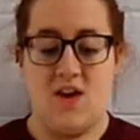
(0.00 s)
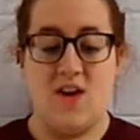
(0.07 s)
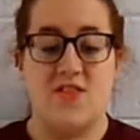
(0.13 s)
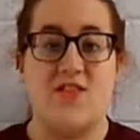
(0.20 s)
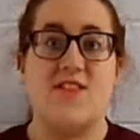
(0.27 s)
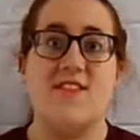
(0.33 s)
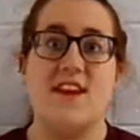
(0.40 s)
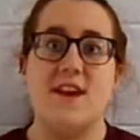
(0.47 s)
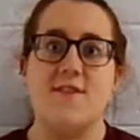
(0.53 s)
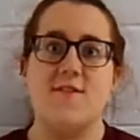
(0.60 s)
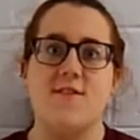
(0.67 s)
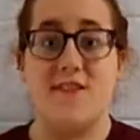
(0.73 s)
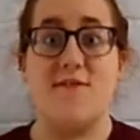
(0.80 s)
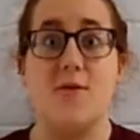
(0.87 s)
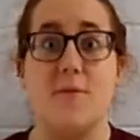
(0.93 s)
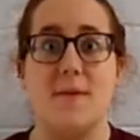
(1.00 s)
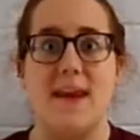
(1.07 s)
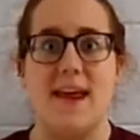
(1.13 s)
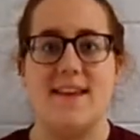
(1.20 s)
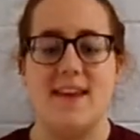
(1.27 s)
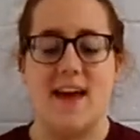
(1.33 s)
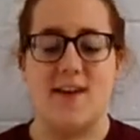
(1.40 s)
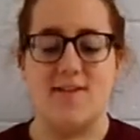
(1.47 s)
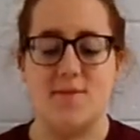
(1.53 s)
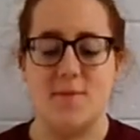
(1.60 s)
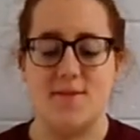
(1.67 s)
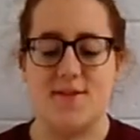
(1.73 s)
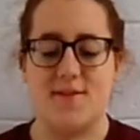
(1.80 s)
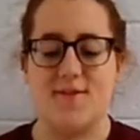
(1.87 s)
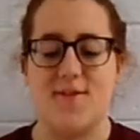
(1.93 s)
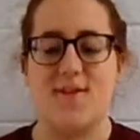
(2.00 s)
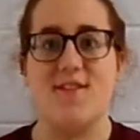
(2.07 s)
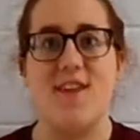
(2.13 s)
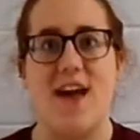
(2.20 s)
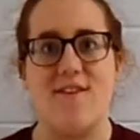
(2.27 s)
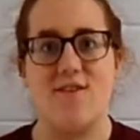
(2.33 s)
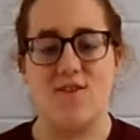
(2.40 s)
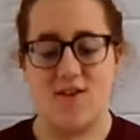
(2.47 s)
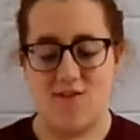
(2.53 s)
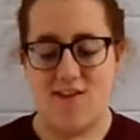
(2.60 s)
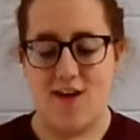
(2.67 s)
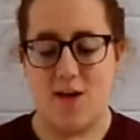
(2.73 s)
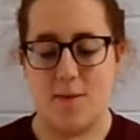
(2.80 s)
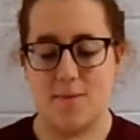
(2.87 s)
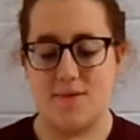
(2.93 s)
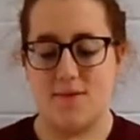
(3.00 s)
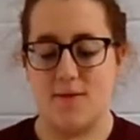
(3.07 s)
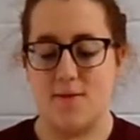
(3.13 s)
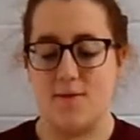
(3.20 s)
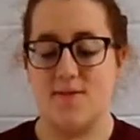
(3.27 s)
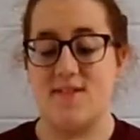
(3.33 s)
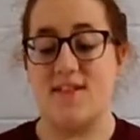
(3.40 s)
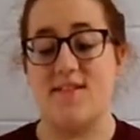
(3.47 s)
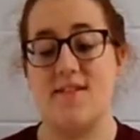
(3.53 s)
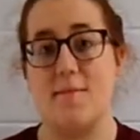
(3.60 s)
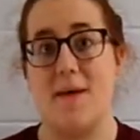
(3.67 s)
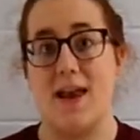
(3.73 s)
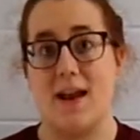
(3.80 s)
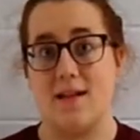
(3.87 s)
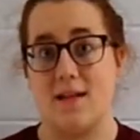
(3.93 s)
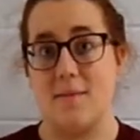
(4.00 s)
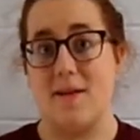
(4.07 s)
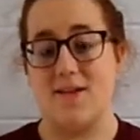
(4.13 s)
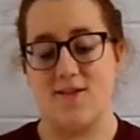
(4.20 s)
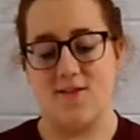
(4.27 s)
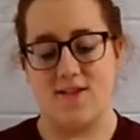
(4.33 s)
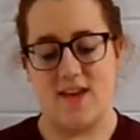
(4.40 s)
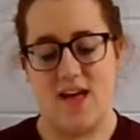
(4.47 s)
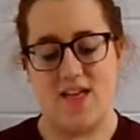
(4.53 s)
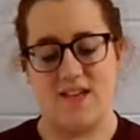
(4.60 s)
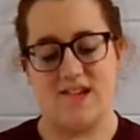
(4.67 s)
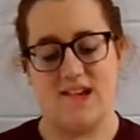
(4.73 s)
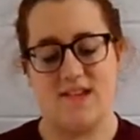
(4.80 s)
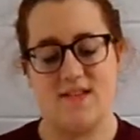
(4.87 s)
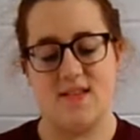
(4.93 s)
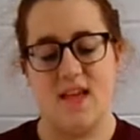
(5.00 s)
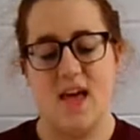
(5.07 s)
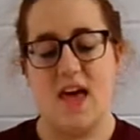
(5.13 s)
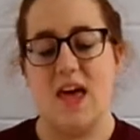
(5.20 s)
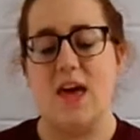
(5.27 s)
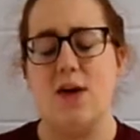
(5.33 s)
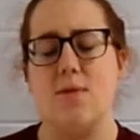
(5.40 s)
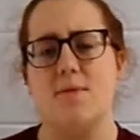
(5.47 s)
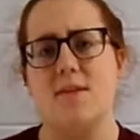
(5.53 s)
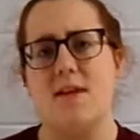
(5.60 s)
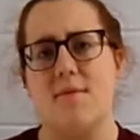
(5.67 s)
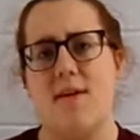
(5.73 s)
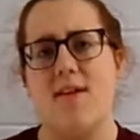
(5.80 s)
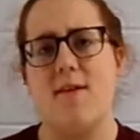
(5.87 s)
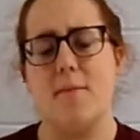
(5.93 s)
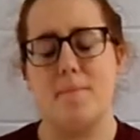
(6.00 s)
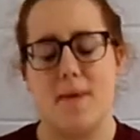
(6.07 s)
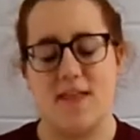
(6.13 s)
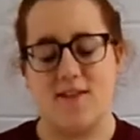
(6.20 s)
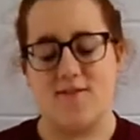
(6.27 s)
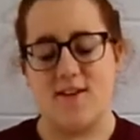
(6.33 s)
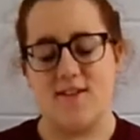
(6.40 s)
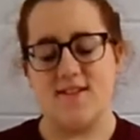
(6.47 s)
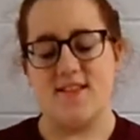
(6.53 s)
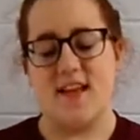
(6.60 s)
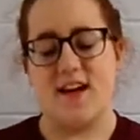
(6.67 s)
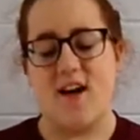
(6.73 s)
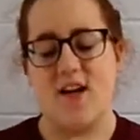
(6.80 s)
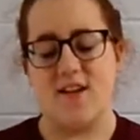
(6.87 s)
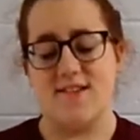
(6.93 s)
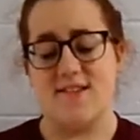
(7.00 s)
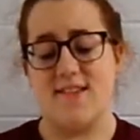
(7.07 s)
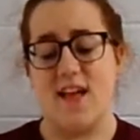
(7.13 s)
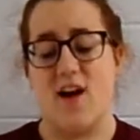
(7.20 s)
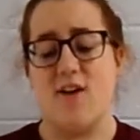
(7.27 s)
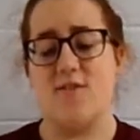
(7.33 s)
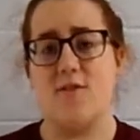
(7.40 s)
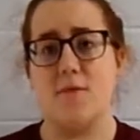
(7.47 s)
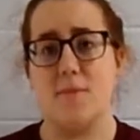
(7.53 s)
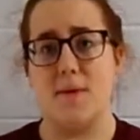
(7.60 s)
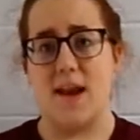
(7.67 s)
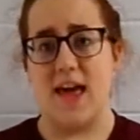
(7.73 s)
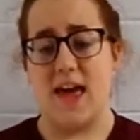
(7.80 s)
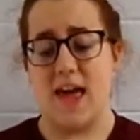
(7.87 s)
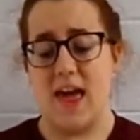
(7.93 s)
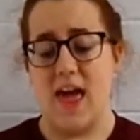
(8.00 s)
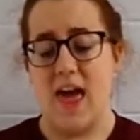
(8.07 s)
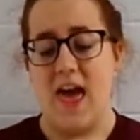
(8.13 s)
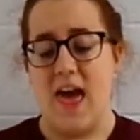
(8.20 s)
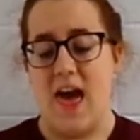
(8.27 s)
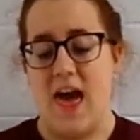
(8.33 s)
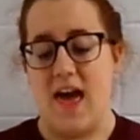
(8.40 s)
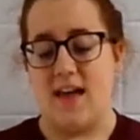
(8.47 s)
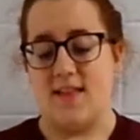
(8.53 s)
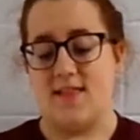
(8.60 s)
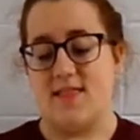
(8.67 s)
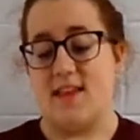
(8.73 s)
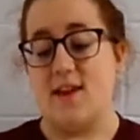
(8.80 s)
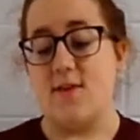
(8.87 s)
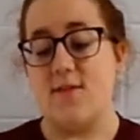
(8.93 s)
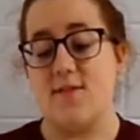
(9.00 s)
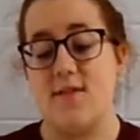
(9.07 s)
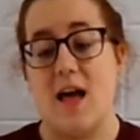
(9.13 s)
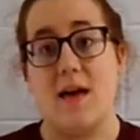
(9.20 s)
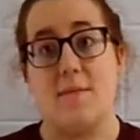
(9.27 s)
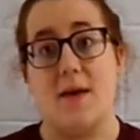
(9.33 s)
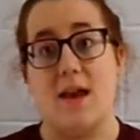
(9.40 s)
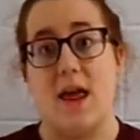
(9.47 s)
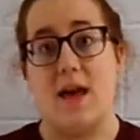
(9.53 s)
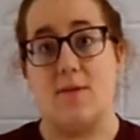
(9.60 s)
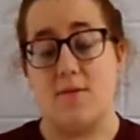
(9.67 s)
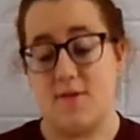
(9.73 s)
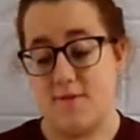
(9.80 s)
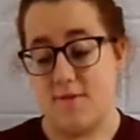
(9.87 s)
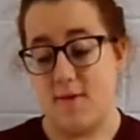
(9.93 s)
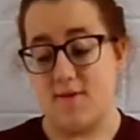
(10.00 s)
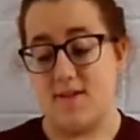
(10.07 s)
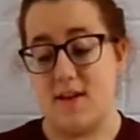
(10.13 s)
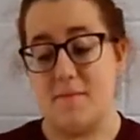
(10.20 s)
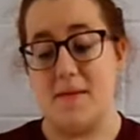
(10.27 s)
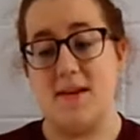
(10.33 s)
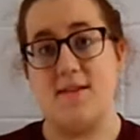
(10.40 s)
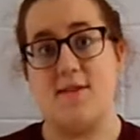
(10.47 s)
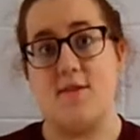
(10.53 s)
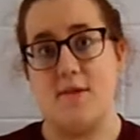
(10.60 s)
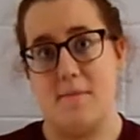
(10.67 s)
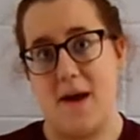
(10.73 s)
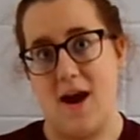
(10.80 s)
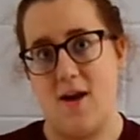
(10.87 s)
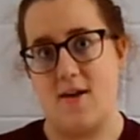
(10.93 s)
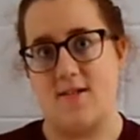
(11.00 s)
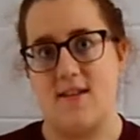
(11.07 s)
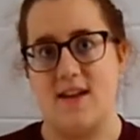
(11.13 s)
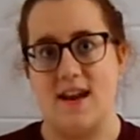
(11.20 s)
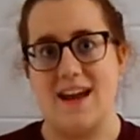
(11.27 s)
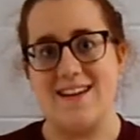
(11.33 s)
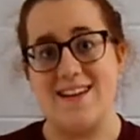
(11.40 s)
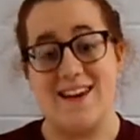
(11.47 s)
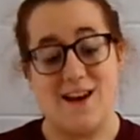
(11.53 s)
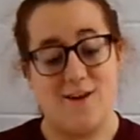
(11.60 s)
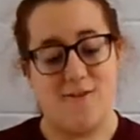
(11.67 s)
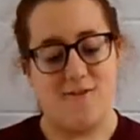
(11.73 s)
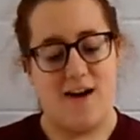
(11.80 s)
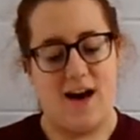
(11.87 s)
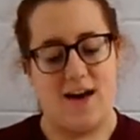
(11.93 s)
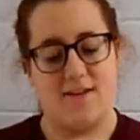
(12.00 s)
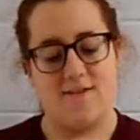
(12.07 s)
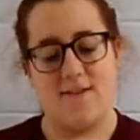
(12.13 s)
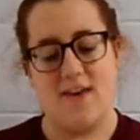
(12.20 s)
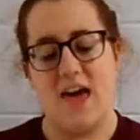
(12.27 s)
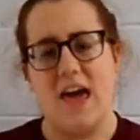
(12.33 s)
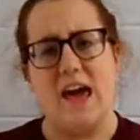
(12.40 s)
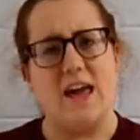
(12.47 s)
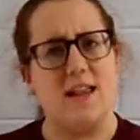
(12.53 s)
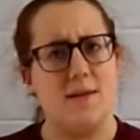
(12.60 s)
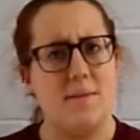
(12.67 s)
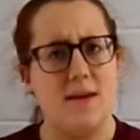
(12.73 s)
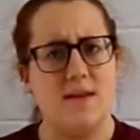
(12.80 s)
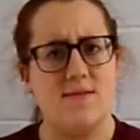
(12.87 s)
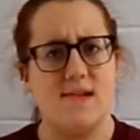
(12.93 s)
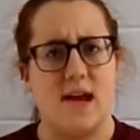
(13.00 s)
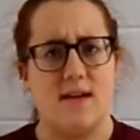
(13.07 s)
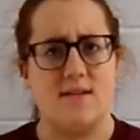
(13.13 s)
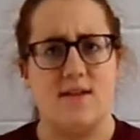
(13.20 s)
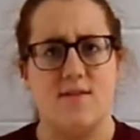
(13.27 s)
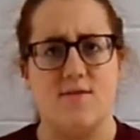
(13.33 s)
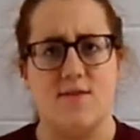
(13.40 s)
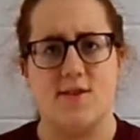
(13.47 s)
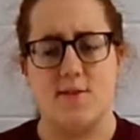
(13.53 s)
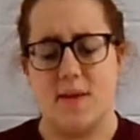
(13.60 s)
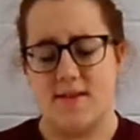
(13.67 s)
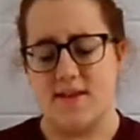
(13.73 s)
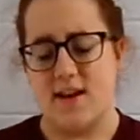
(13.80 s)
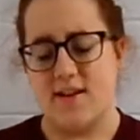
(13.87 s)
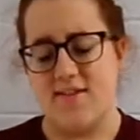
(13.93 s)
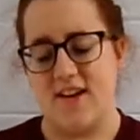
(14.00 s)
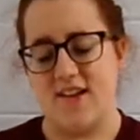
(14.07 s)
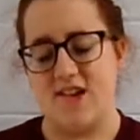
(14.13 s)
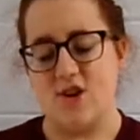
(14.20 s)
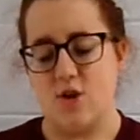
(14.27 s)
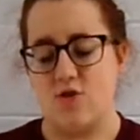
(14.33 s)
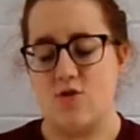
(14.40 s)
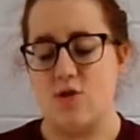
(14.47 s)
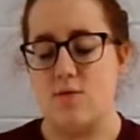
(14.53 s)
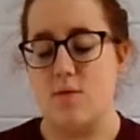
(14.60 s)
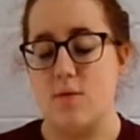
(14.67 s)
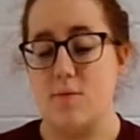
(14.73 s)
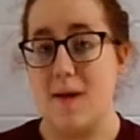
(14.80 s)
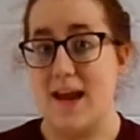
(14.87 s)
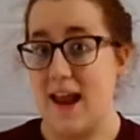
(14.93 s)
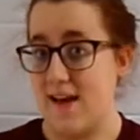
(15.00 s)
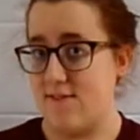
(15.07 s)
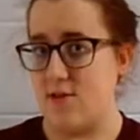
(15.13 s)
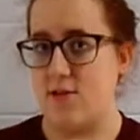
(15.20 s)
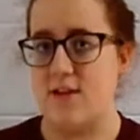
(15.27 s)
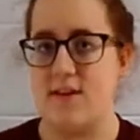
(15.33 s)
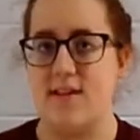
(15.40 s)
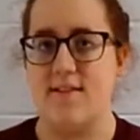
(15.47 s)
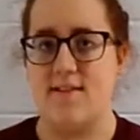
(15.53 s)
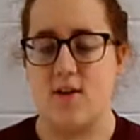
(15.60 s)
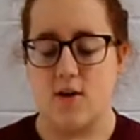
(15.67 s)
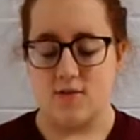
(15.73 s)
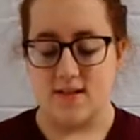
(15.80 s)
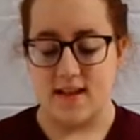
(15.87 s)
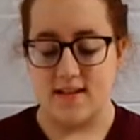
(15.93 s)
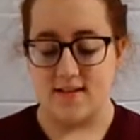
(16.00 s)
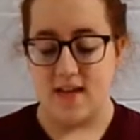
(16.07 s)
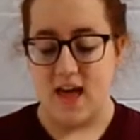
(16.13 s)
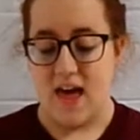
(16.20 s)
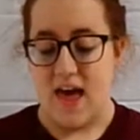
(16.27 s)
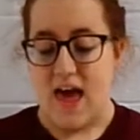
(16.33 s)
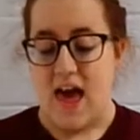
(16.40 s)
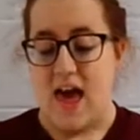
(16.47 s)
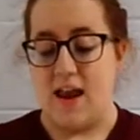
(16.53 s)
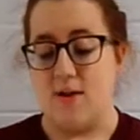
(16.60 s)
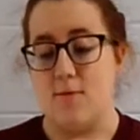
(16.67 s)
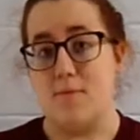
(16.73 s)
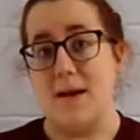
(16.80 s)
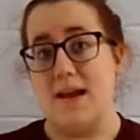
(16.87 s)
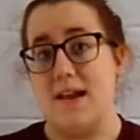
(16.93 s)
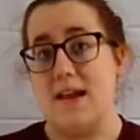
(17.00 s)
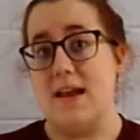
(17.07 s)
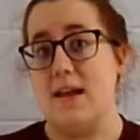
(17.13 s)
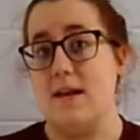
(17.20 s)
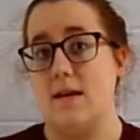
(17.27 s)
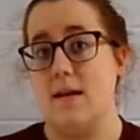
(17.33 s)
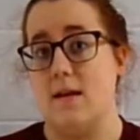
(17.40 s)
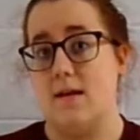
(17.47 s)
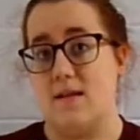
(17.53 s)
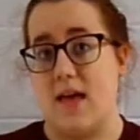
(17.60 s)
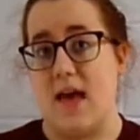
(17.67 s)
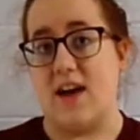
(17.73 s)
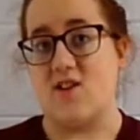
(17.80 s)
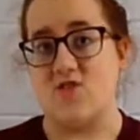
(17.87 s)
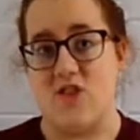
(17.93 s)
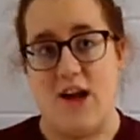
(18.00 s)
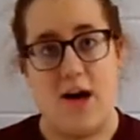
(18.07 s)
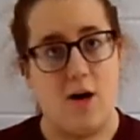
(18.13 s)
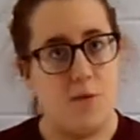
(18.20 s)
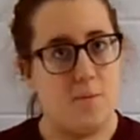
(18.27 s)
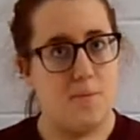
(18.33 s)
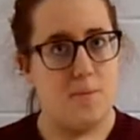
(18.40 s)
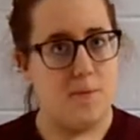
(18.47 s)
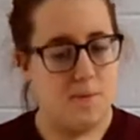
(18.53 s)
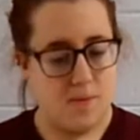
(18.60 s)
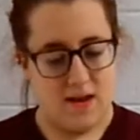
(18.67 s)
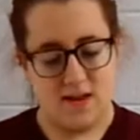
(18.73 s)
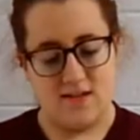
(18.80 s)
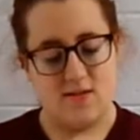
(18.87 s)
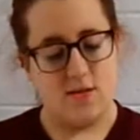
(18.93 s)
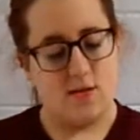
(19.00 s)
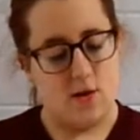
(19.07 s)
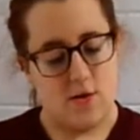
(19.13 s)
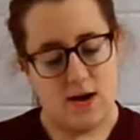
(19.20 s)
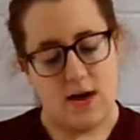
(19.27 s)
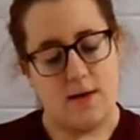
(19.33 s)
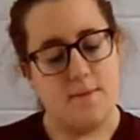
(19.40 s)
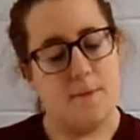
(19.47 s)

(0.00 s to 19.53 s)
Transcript: The Stanford DNA test was the first ever developed to systematically measure intelligence. It was developed by the French psychologists Alfred Binet and Theodore Simon and was first administered in Paris in 1905. Its main objective was to identify children who might have learning difficulties and who might need extra help in learning.